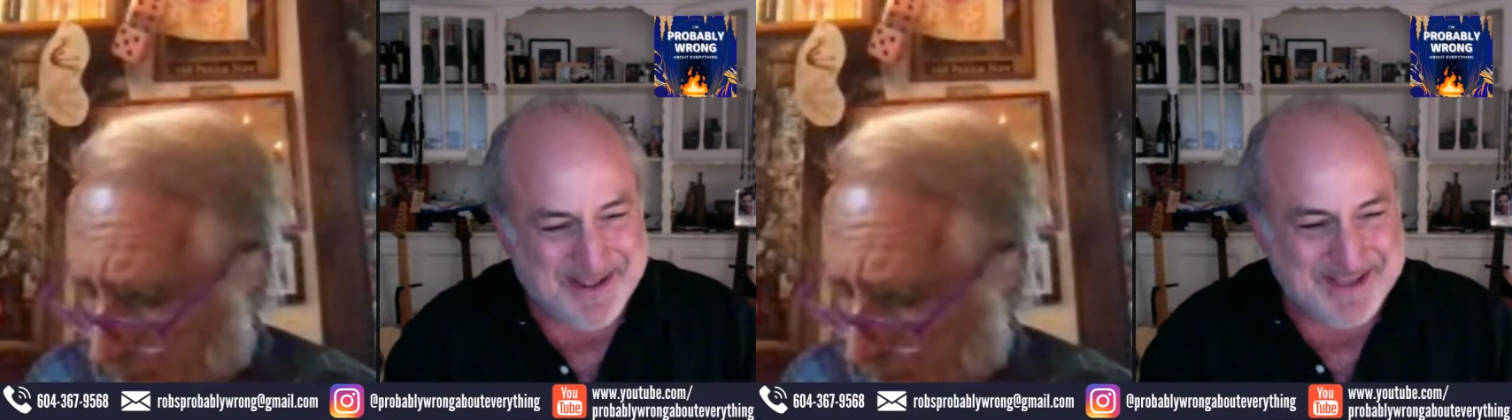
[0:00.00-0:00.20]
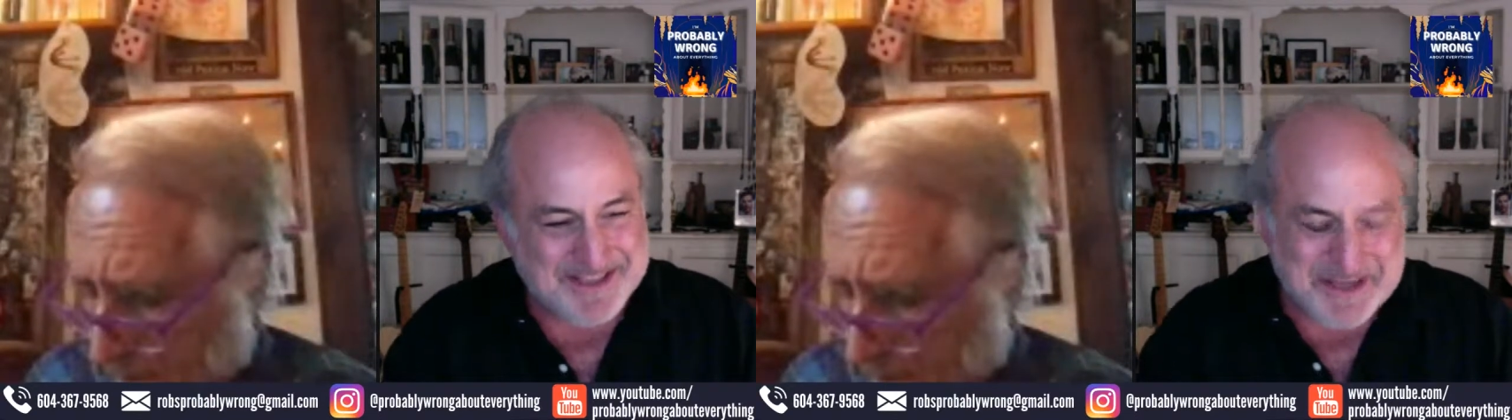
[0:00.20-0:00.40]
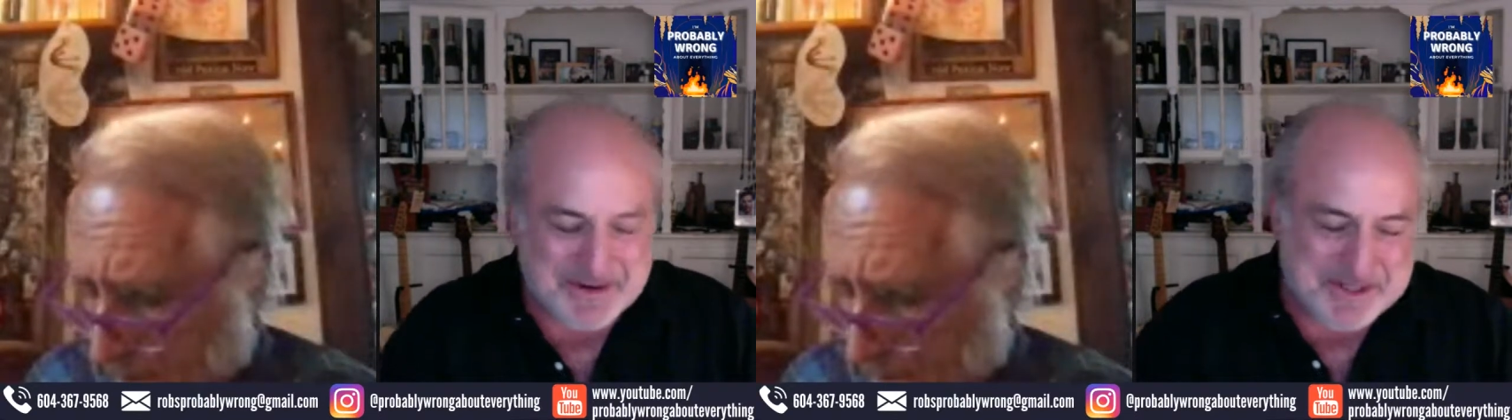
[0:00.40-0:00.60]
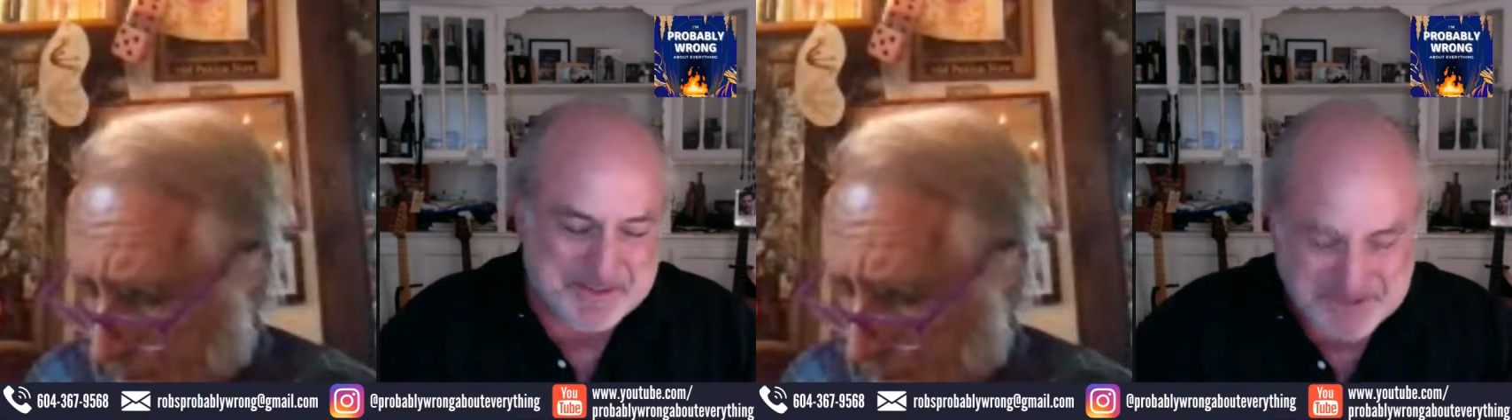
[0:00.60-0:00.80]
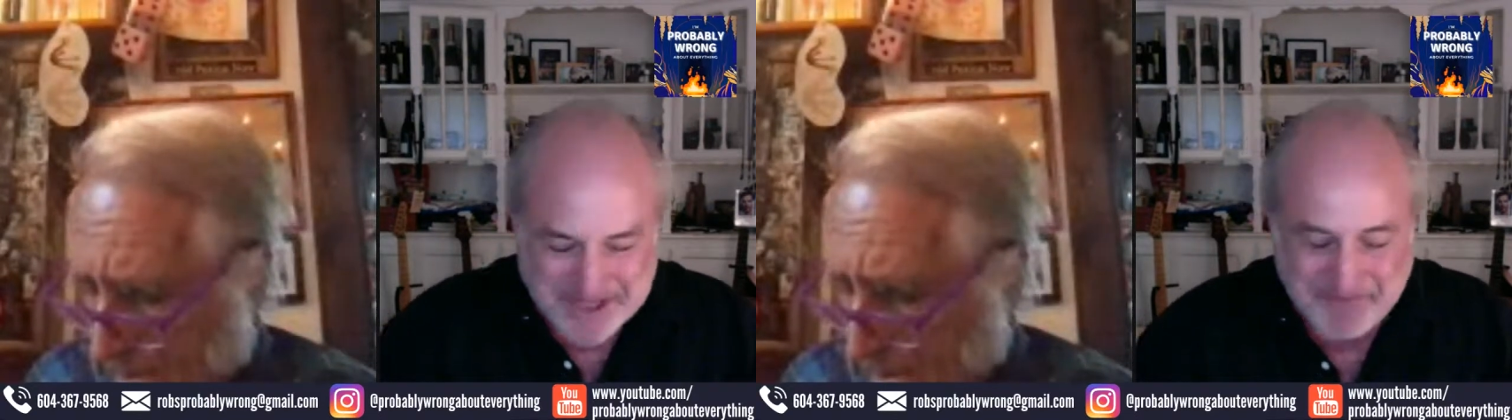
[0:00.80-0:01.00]
because, you know, you're
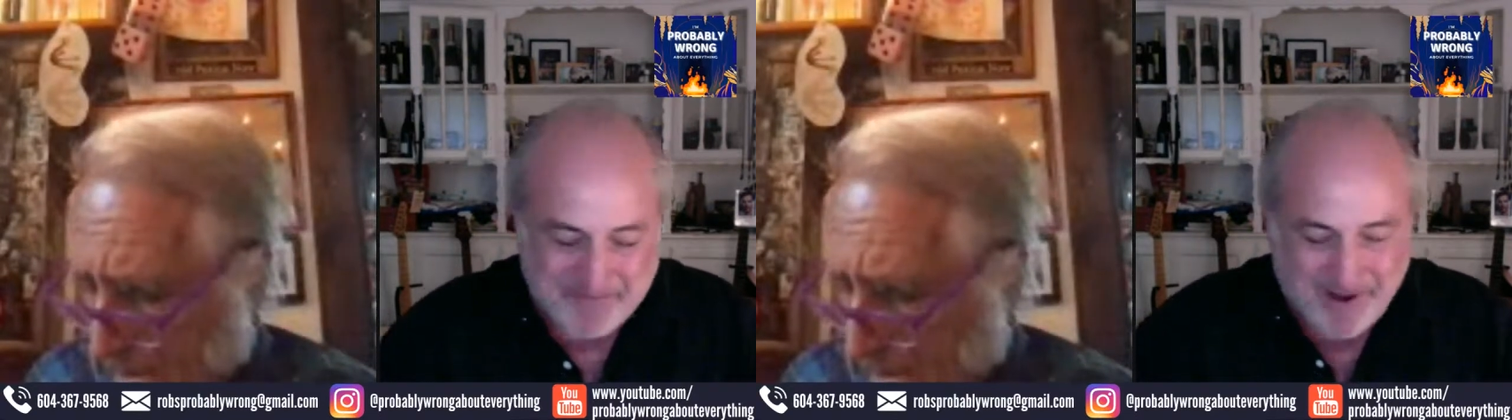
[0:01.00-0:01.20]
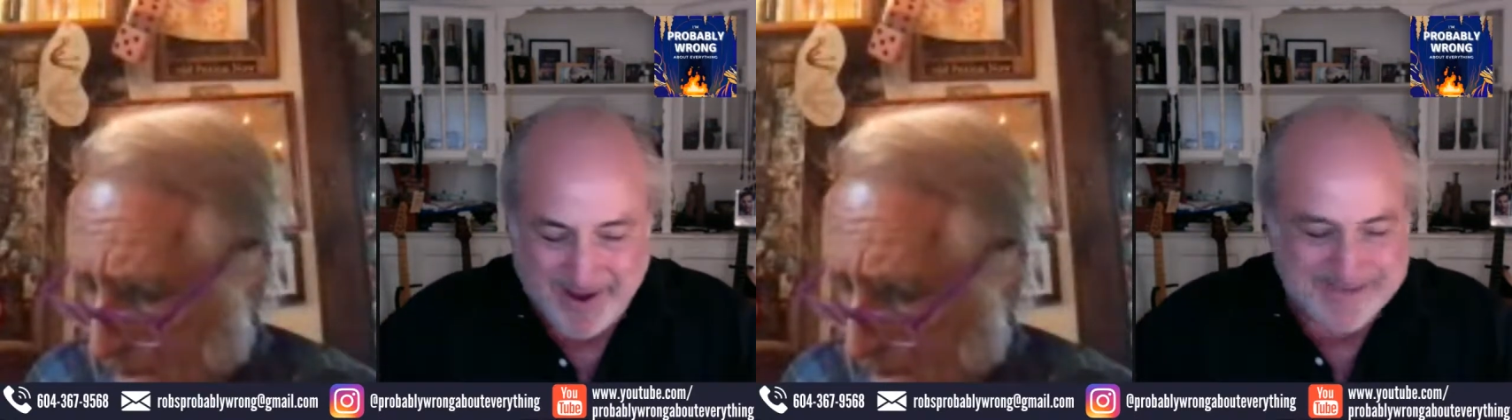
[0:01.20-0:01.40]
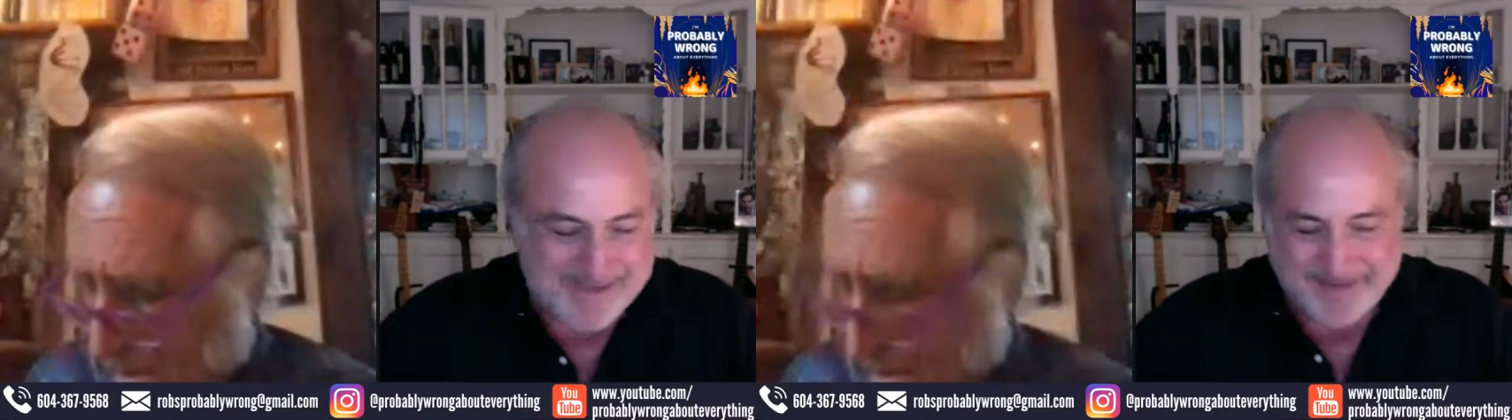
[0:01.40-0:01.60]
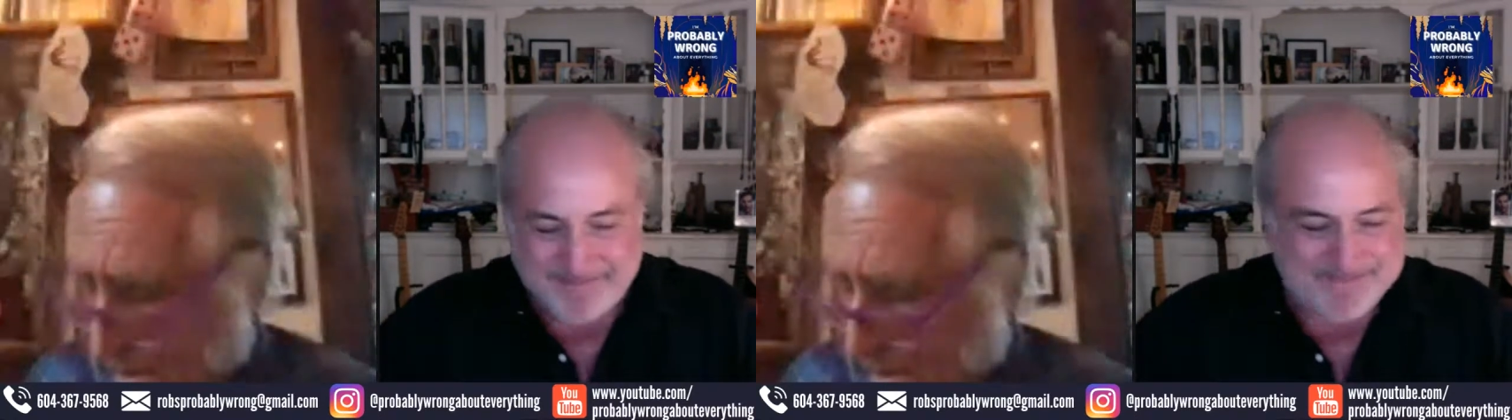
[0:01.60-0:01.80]
supposed to like find